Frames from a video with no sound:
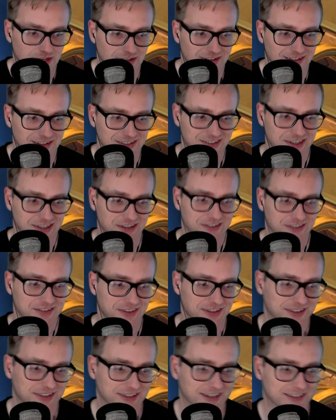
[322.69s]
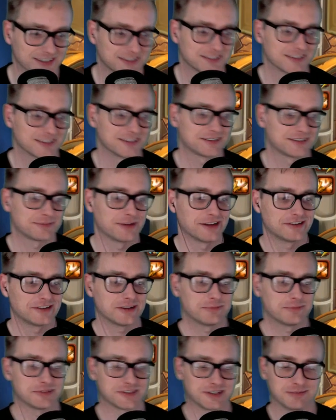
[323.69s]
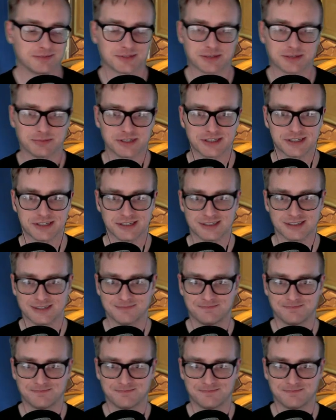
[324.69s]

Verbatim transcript: This deck is the nuts in this matchup? It seems to be, yeah.